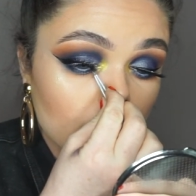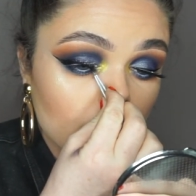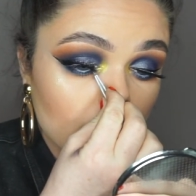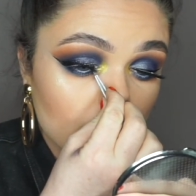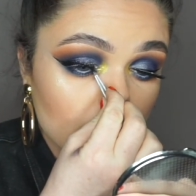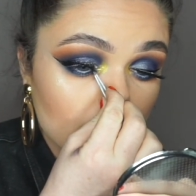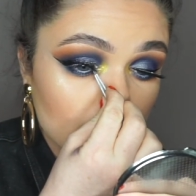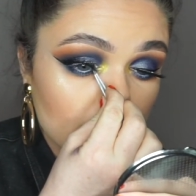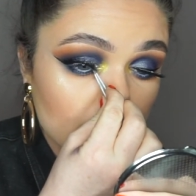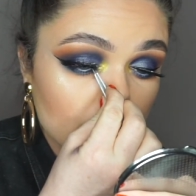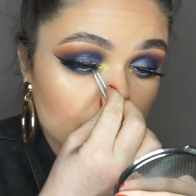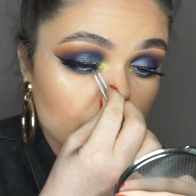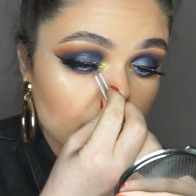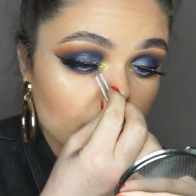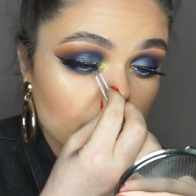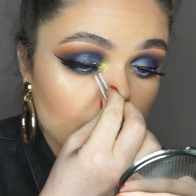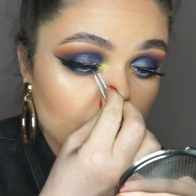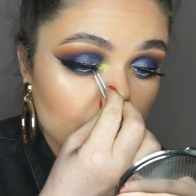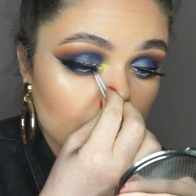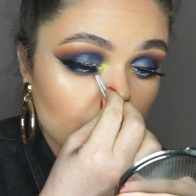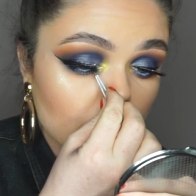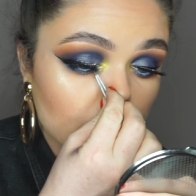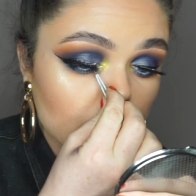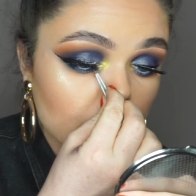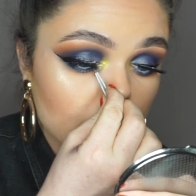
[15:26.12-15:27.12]
I think it just
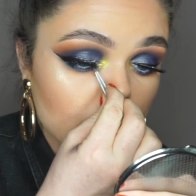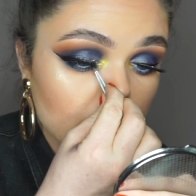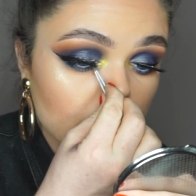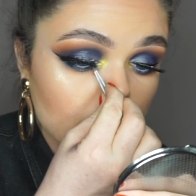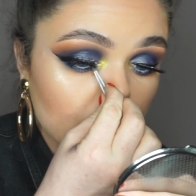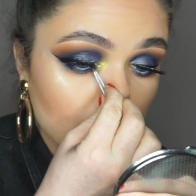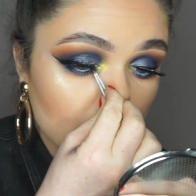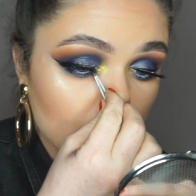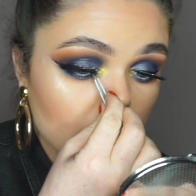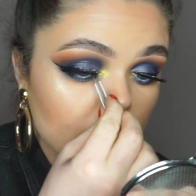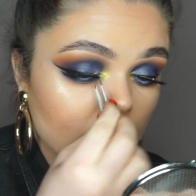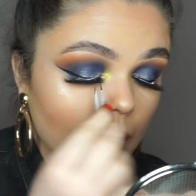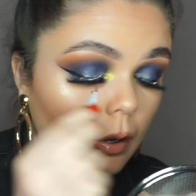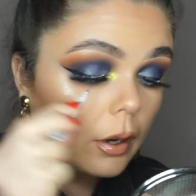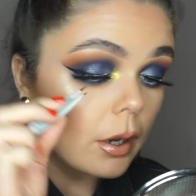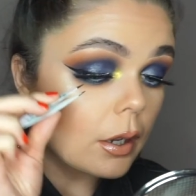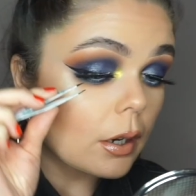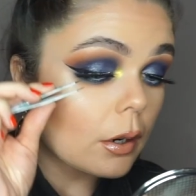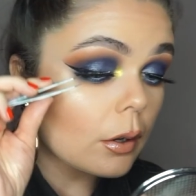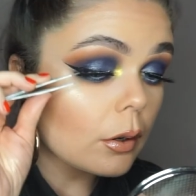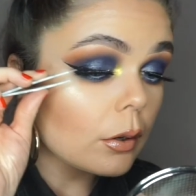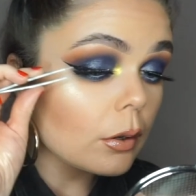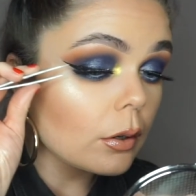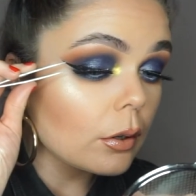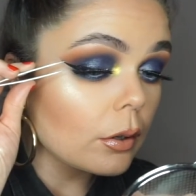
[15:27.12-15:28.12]
suits this eye
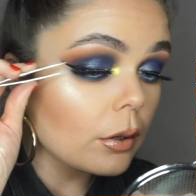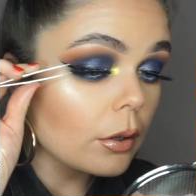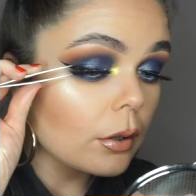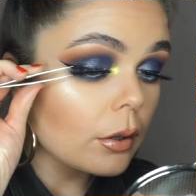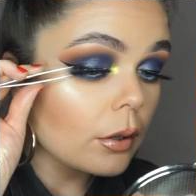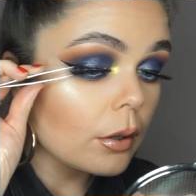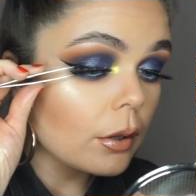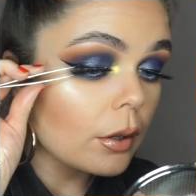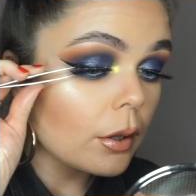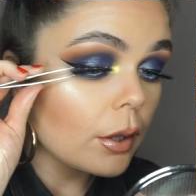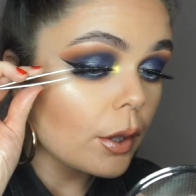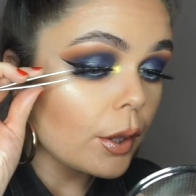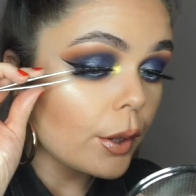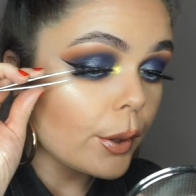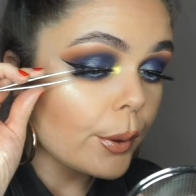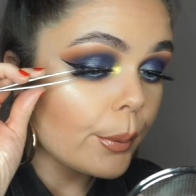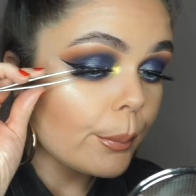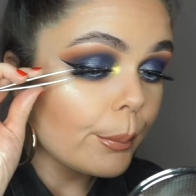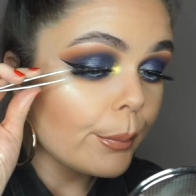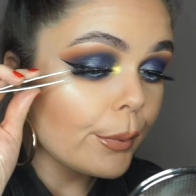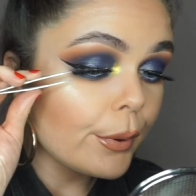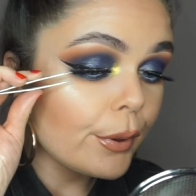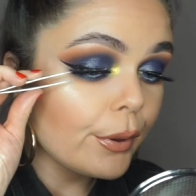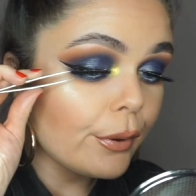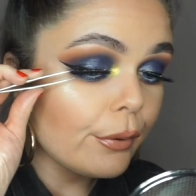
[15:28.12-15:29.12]
look
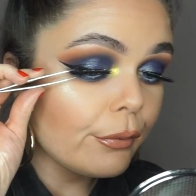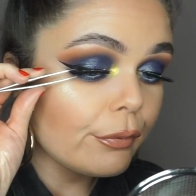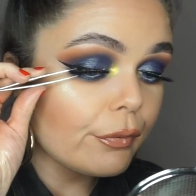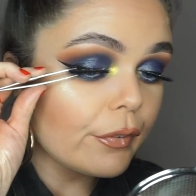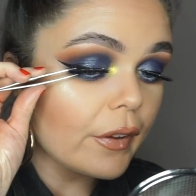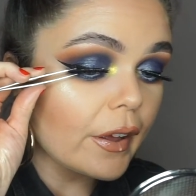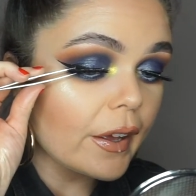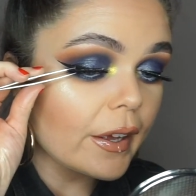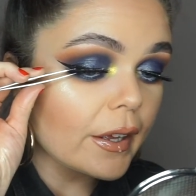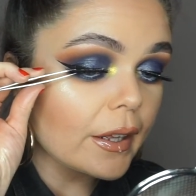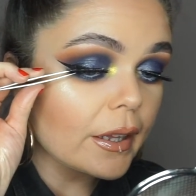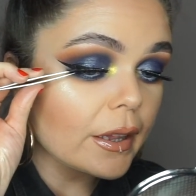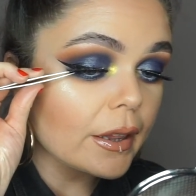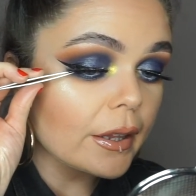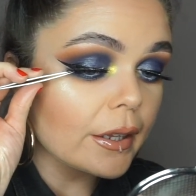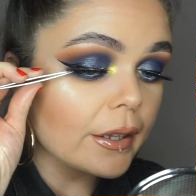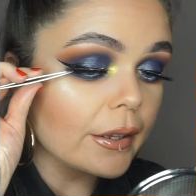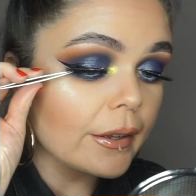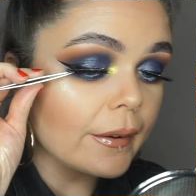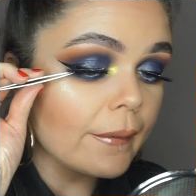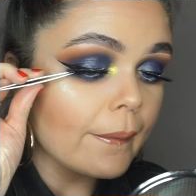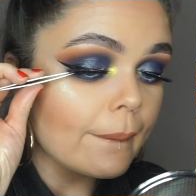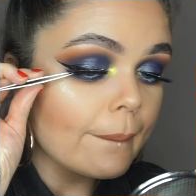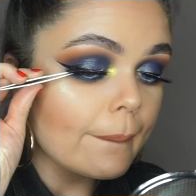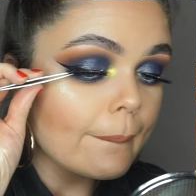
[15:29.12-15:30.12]

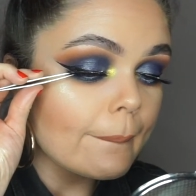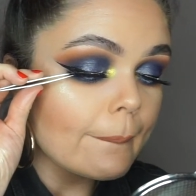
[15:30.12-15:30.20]
perfectly.